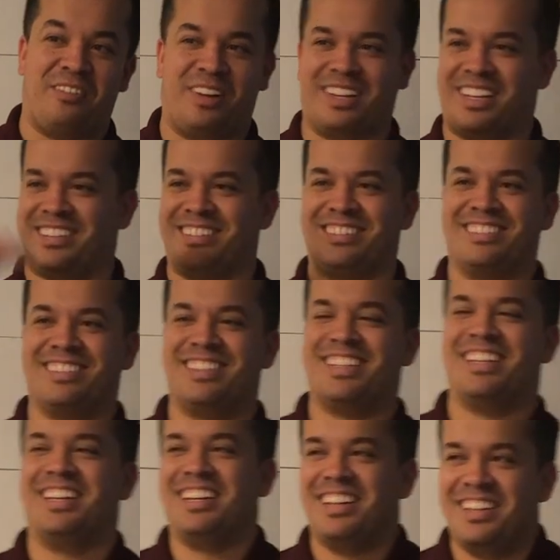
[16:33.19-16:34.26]
like,
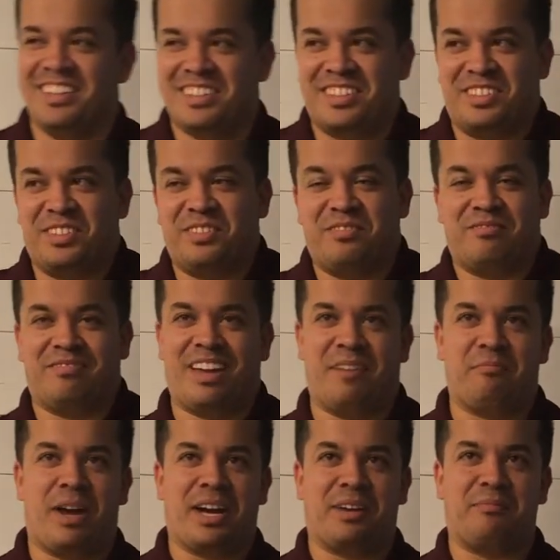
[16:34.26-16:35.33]
because
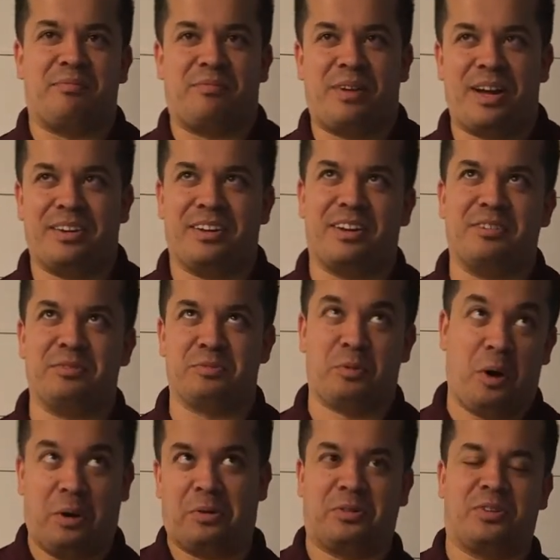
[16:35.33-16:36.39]
back in my day it was
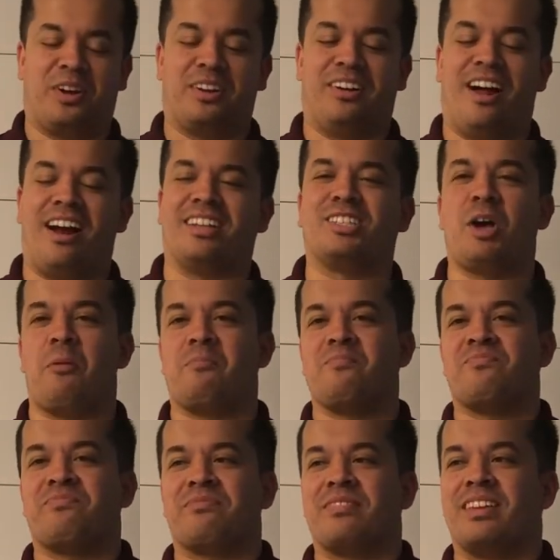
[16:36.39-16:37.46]
water cycle. All right, so
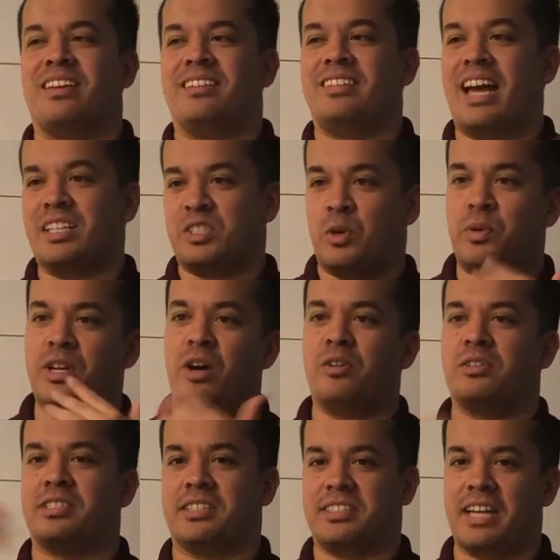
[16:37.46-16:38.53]
yeah, so we know
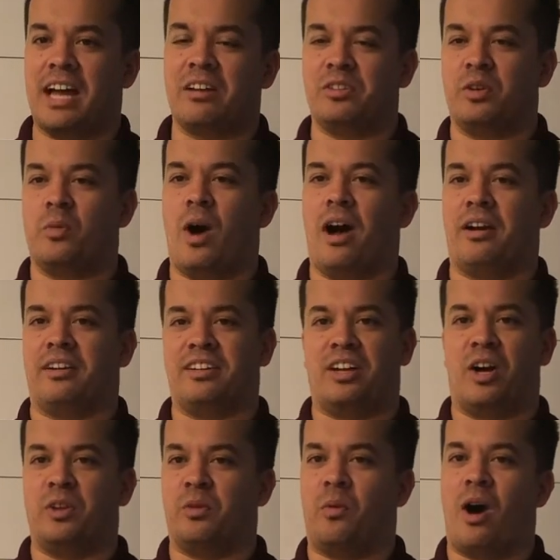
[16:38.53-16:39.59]
there's a cycle to water. You
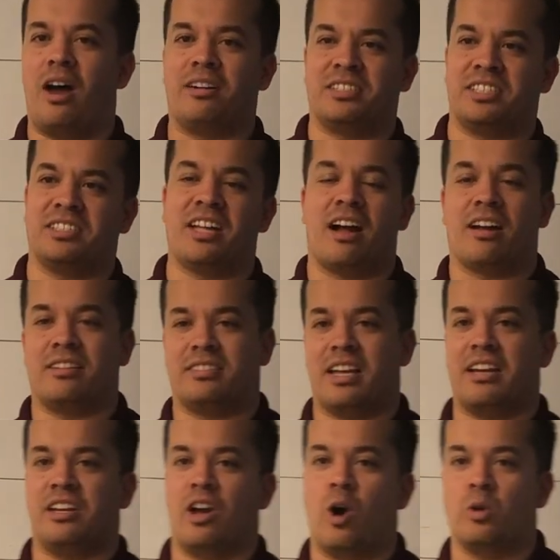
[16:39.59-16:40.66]
know, the water's just not going to stay in
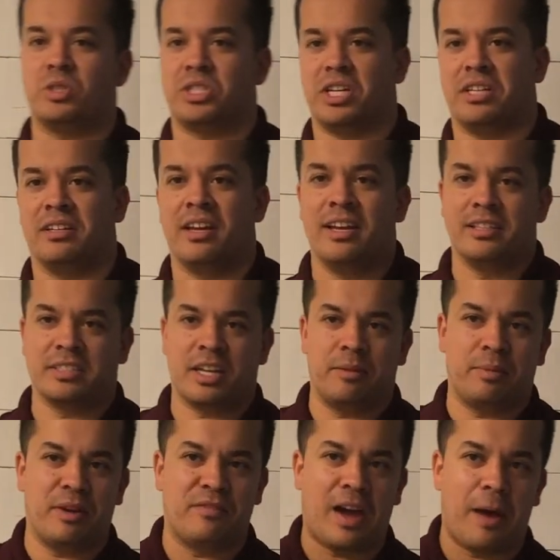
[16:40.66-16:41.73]
the ocean. It's going to
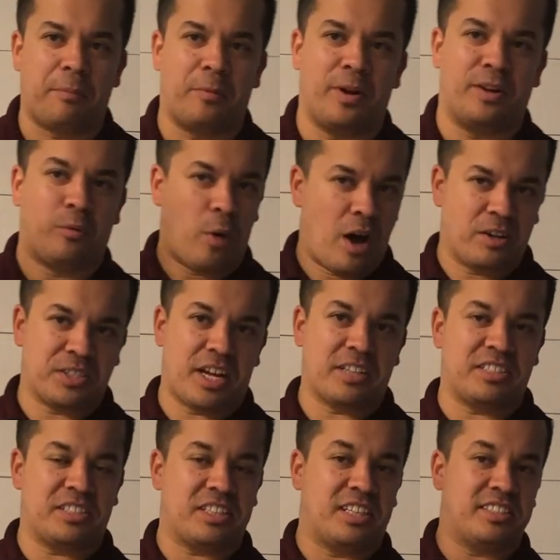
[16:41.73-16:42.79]
be evaporated. The water's not
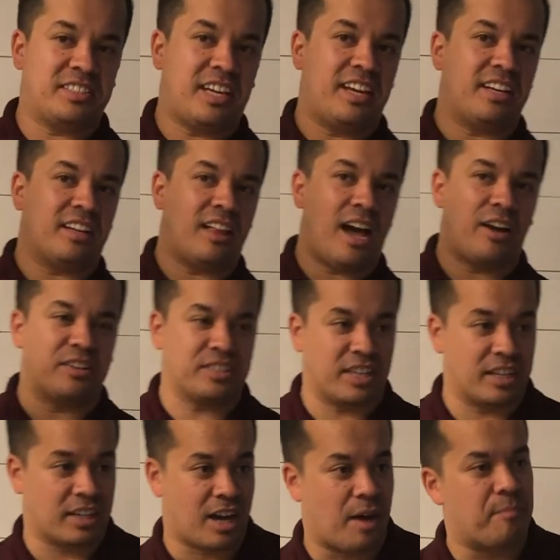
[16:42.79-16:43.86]
just going to stay in the cloud. It's
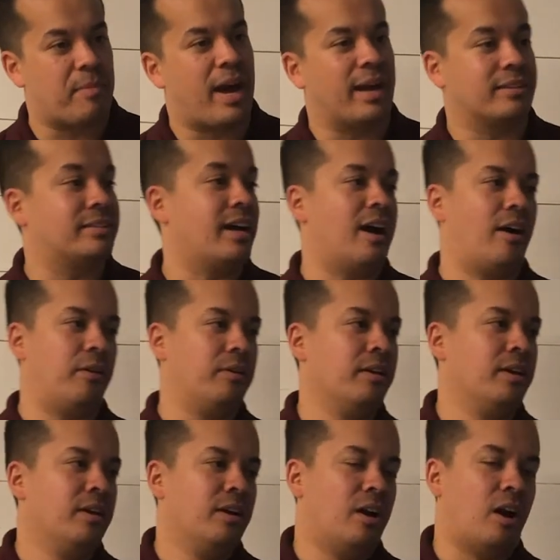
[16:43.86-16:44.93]
going to come back down.
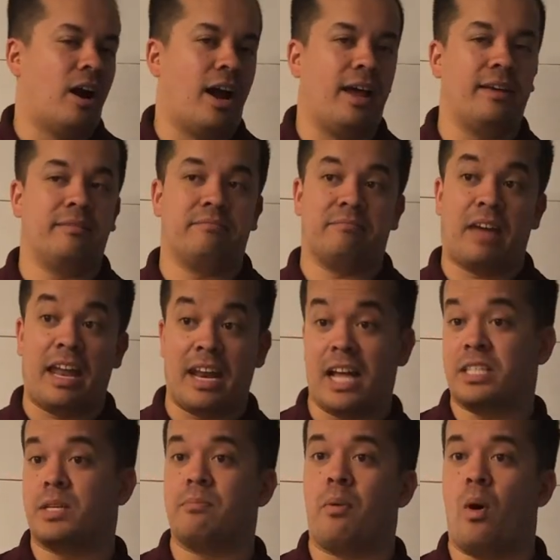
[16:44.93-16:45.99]
All right? And
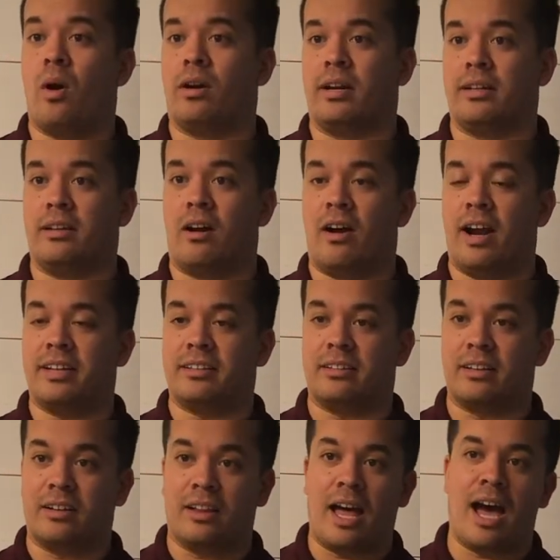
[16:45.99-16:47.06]
that's important. All right? The
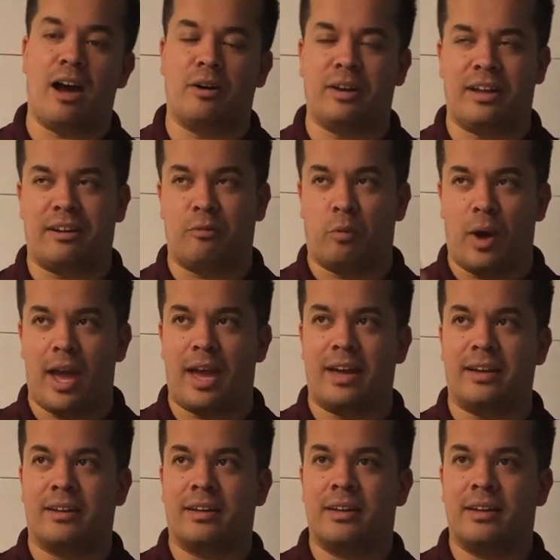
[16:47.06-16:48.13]
cloud, in a
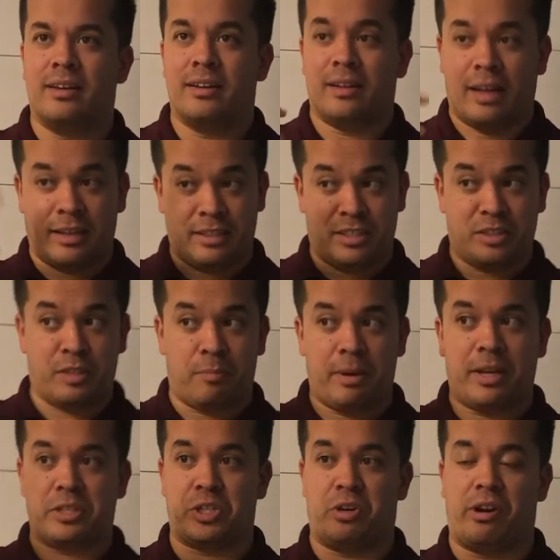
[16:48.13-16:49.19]
way, and this is the
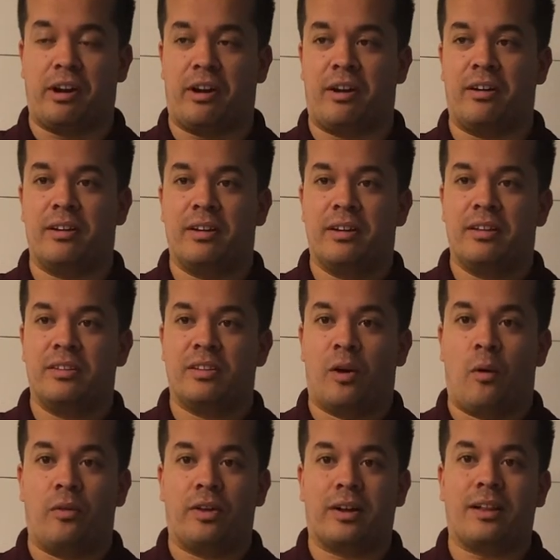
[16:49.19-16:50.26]
picture here, the,
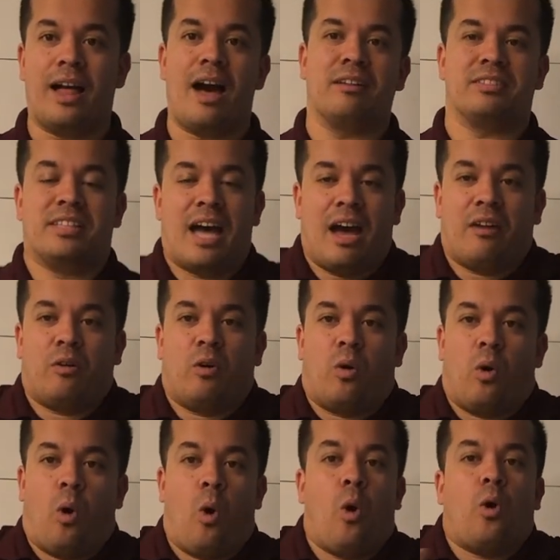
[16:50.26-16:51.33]
the cloud's not
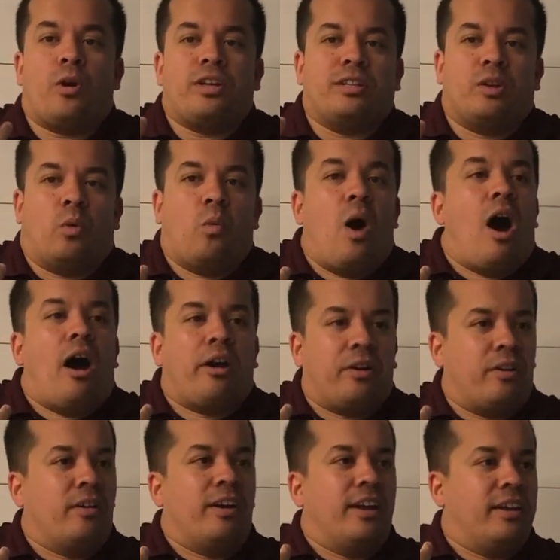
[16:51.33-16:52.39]
hoarding the
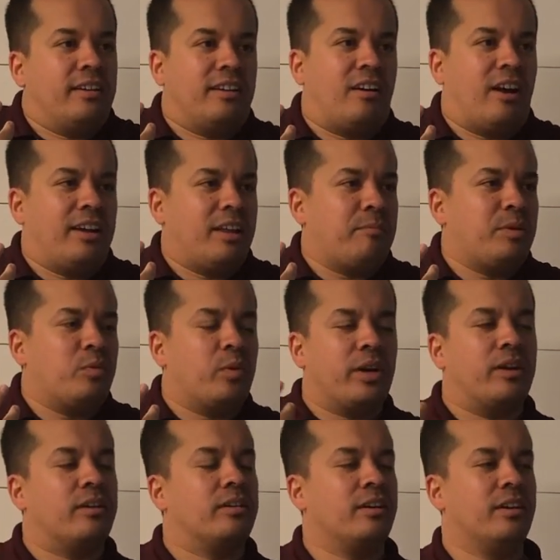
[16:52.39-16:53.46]
water in. All right? That'd be
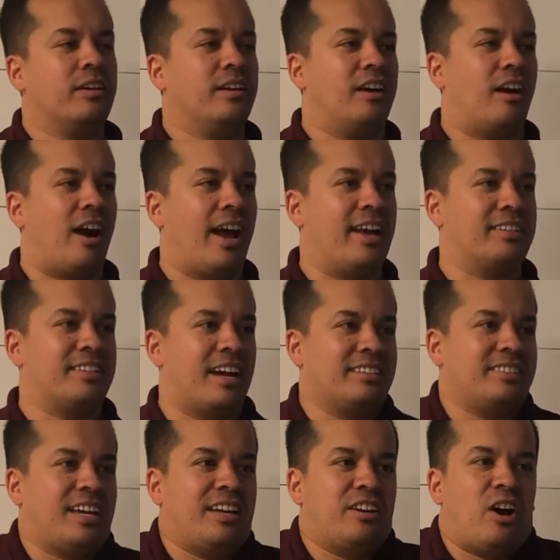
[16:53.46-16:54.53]
weird. All right? It's not
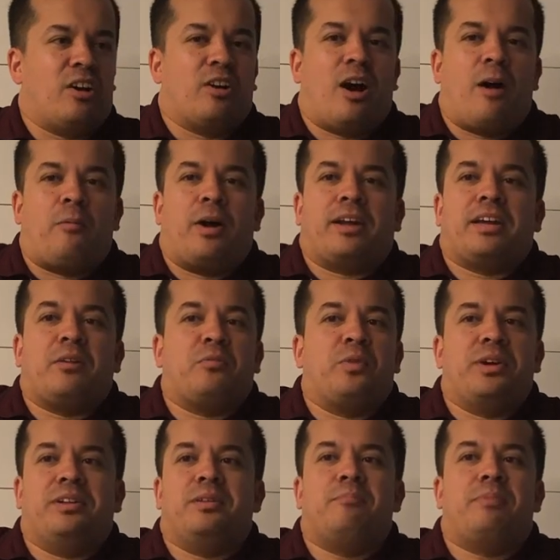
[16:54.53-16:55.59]
saying, no, no, I want to get
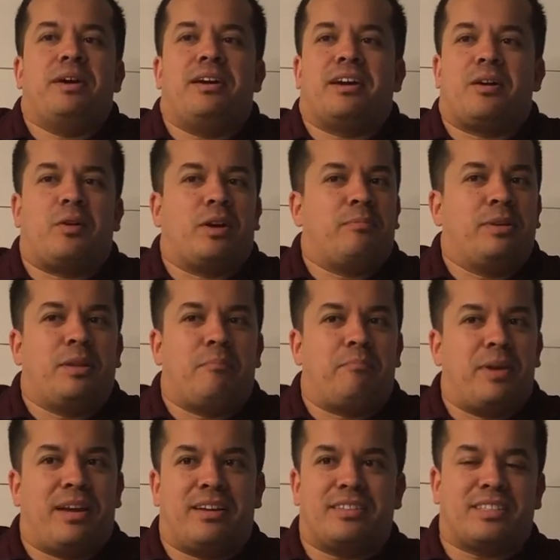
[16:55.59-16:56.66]
really big. I want to be the
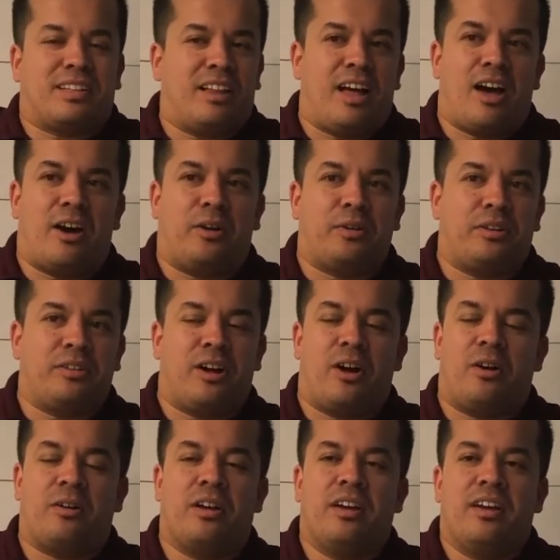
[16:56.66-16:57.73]
biggest cloud. And, you
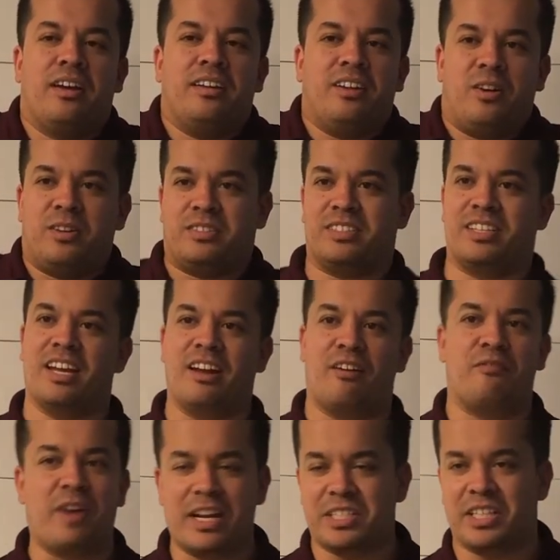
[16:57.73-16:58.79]
know, no, it's going to
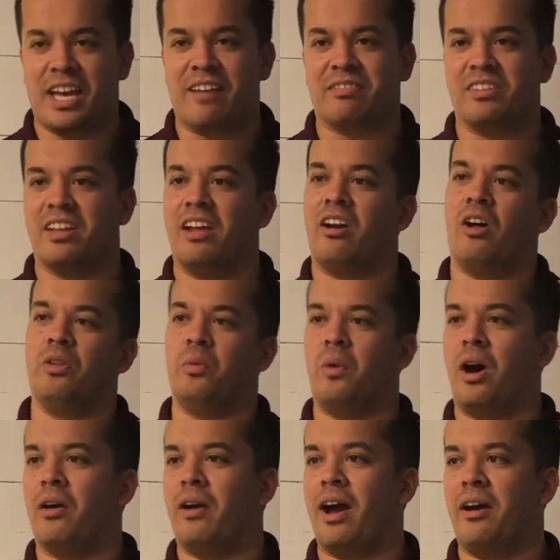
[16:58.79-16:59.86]
eventually have to let all the
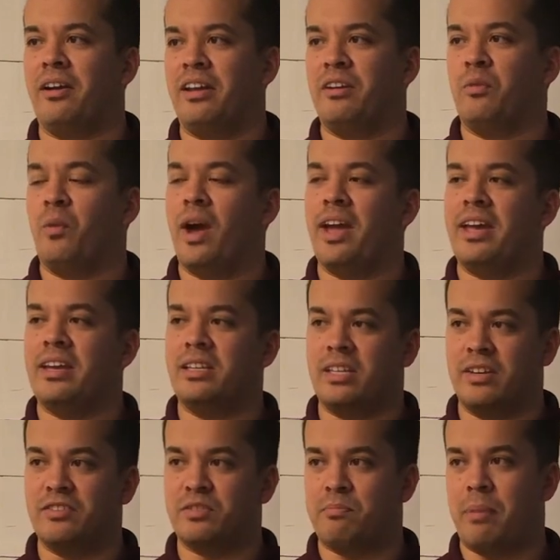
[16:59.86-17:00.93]
water out. In a way, it
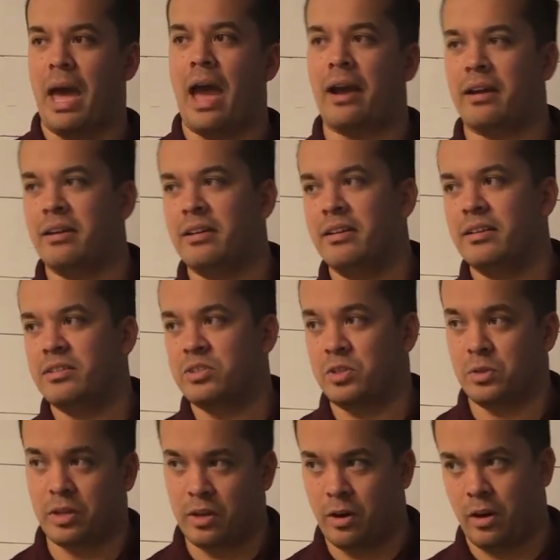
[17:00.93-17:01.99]
gives back to
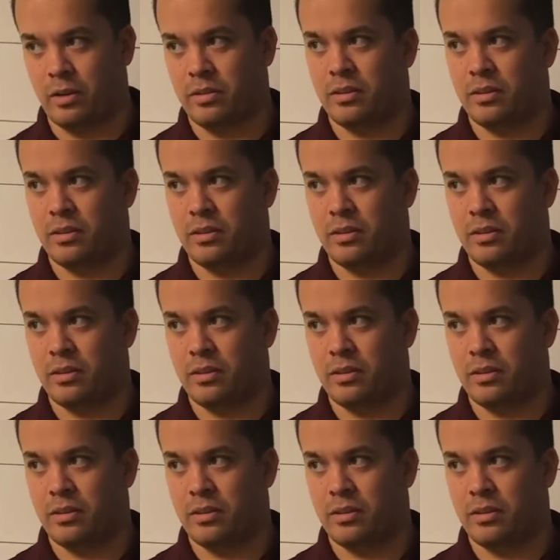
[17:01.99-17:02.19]
the earth.